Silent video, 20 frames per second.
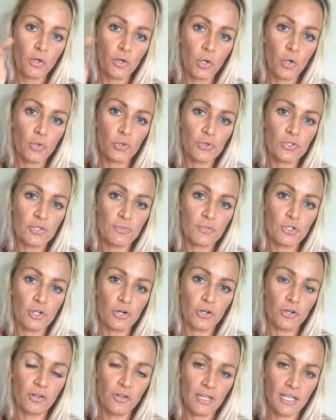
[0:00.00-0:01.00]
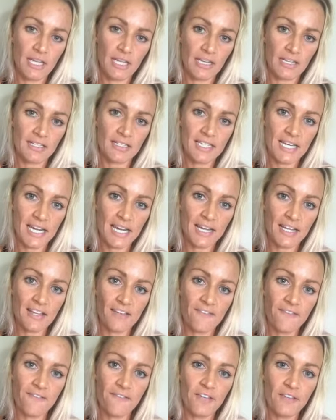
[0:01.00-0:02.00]
Go do some journaling.
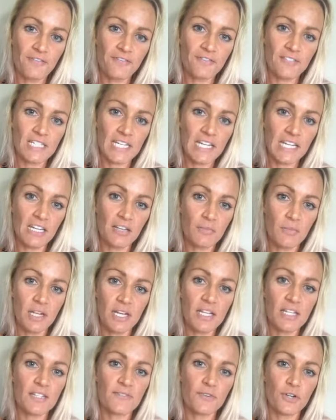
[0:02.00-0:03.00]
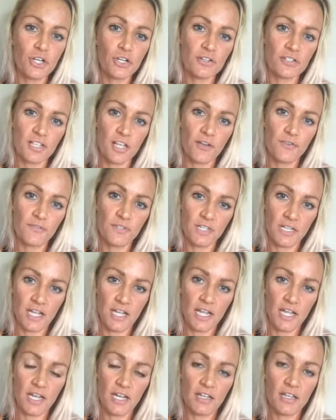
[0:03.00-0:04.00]
Take 15 minutes for yourself
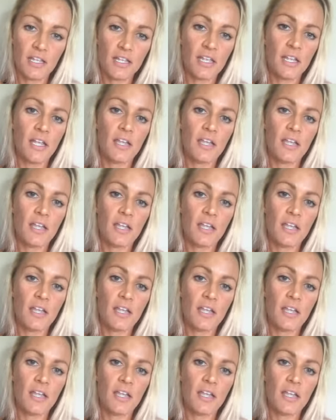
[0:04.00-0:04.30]
today